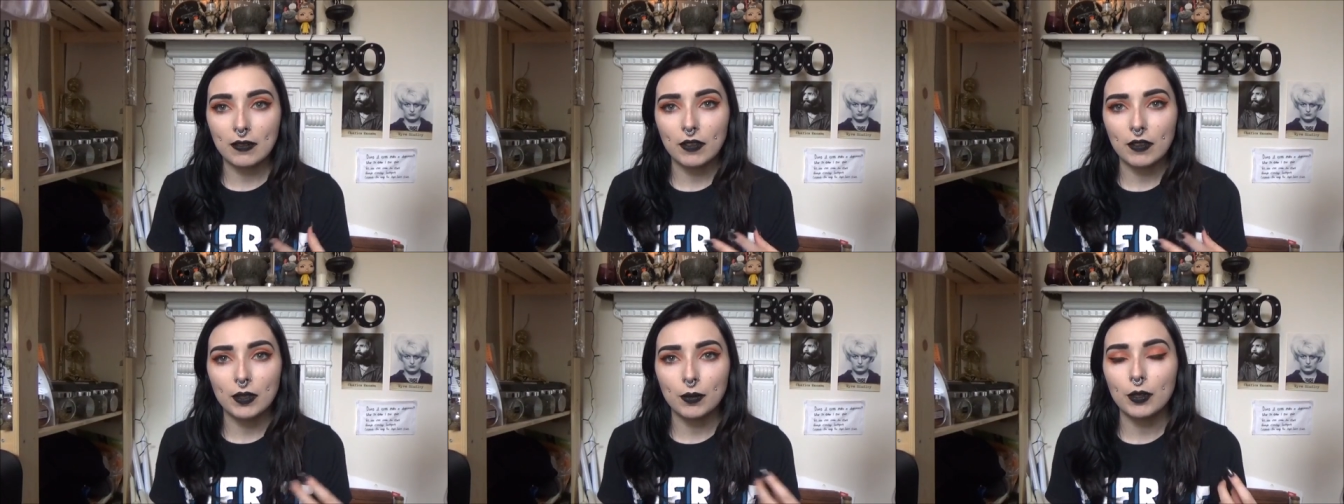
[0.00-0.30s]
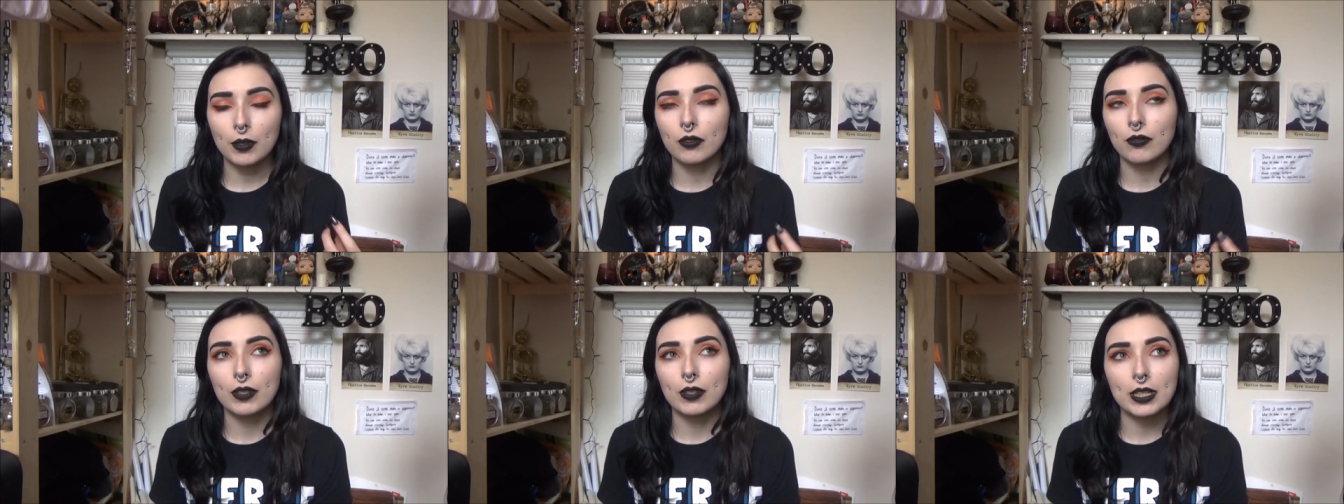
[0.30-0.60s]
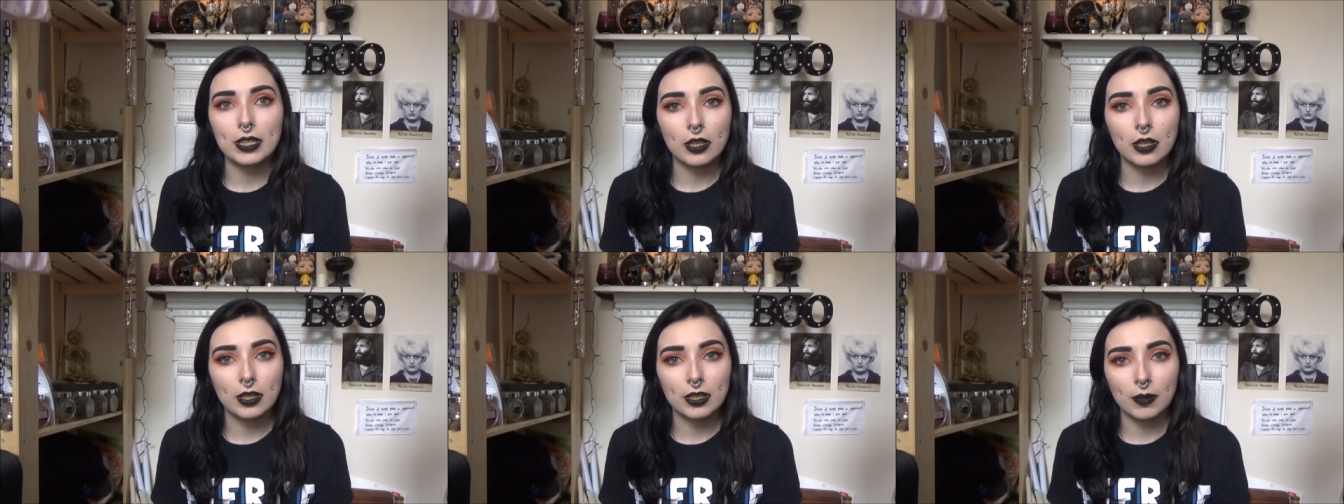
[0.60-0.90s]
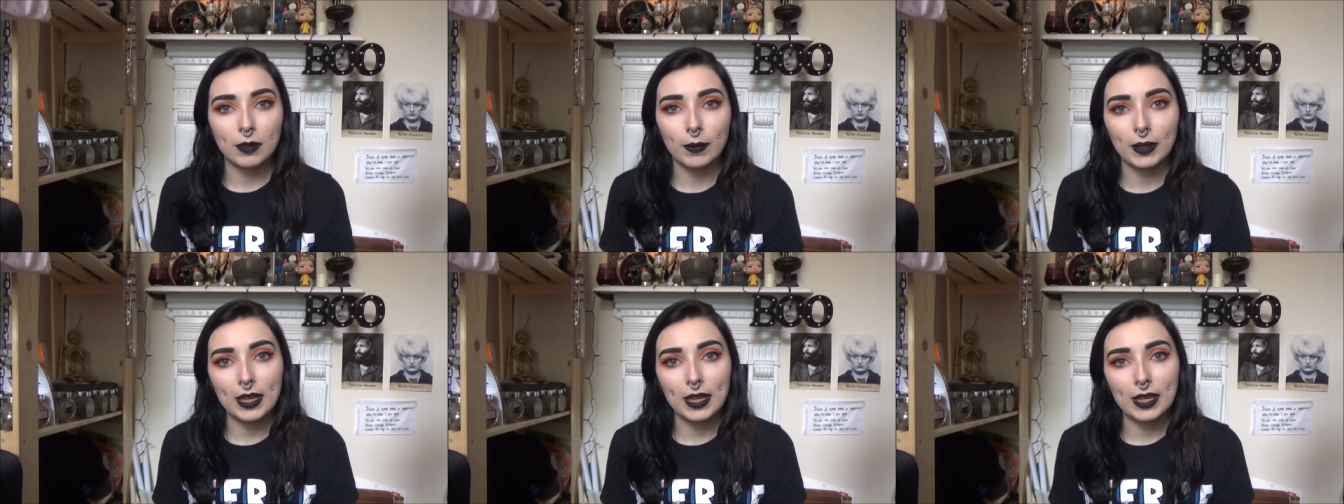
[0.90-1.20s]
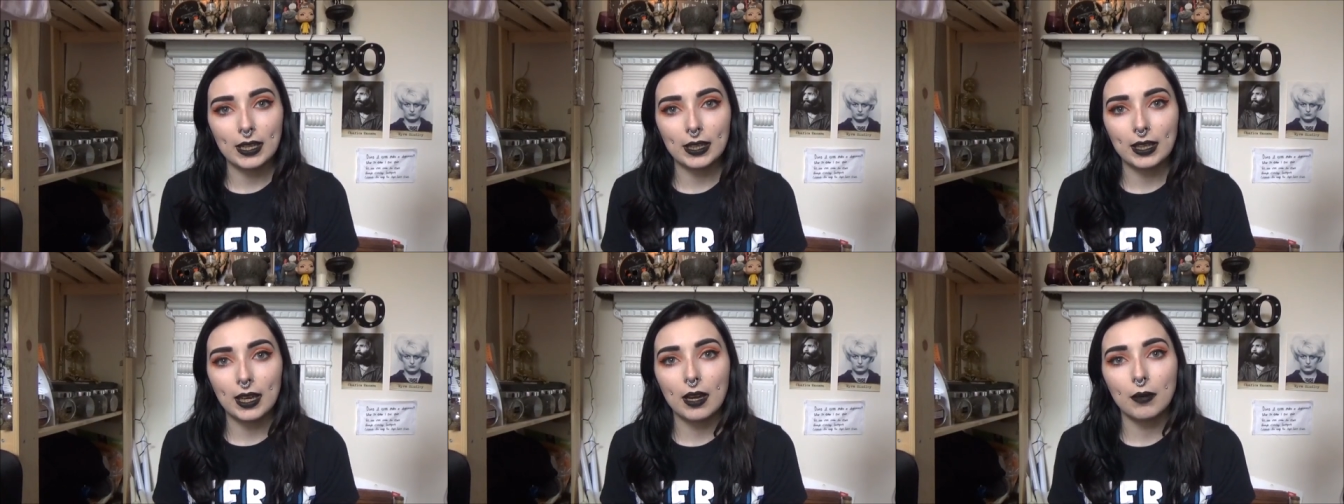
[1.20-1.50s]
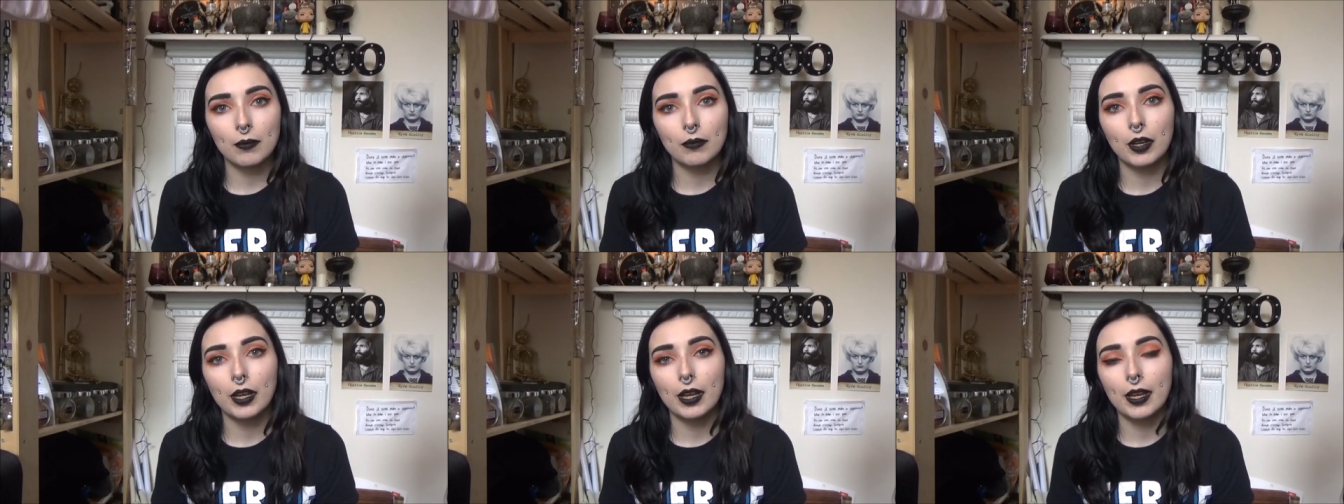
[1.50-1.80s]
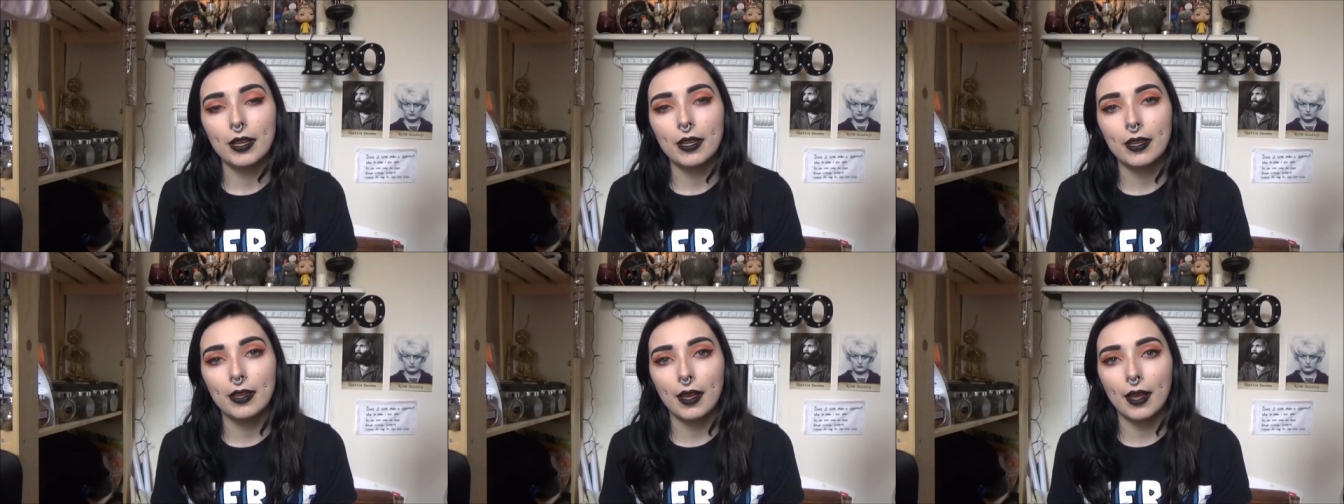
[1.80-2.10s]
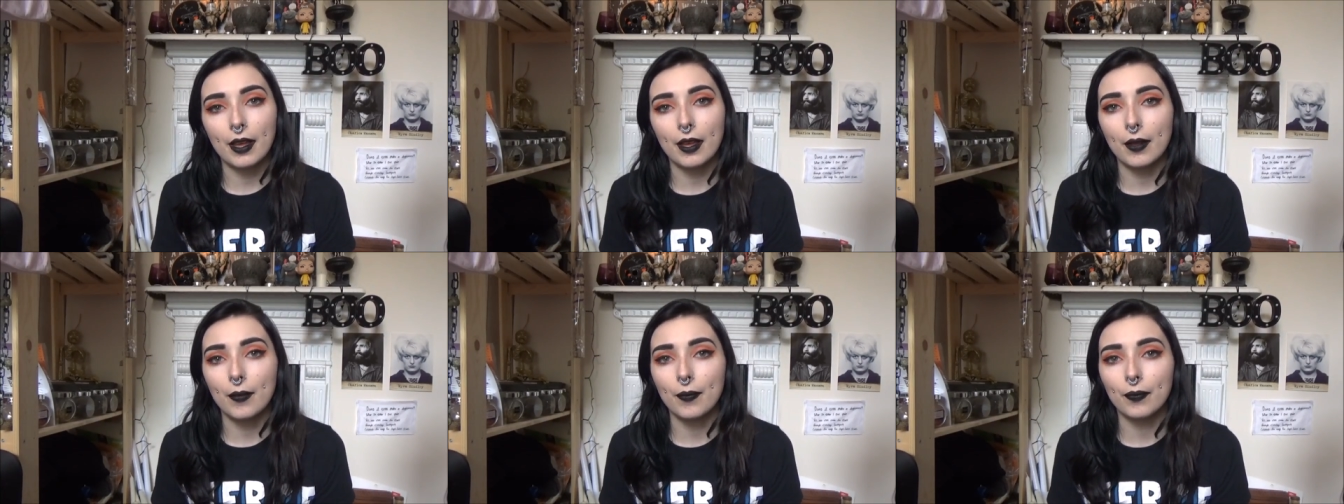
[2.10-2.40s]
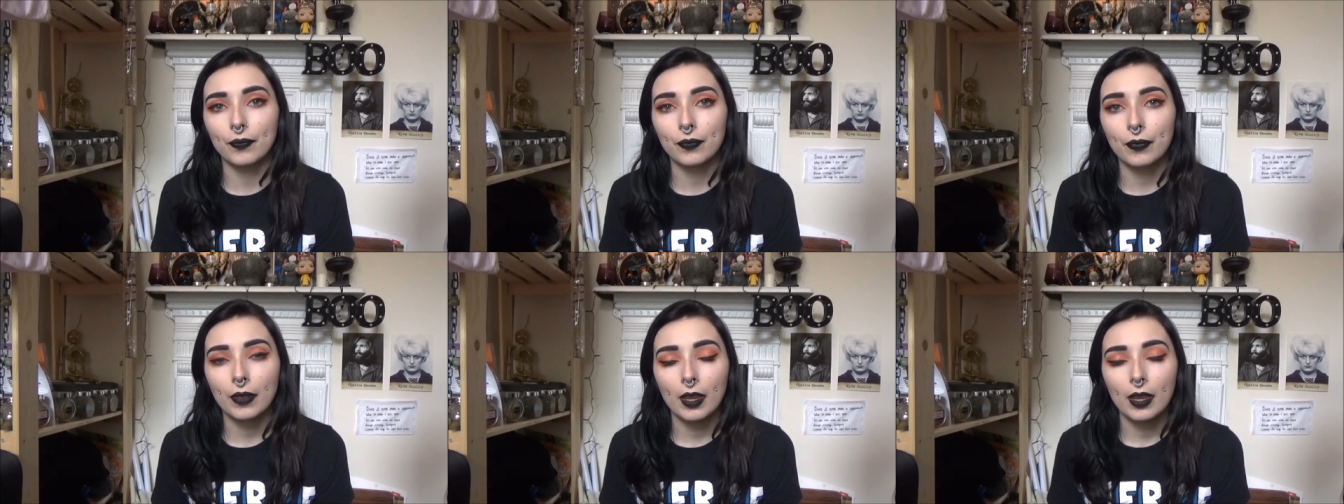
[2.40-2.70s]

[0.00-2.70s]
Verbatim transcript: This one's really good as a beginner camera. Um,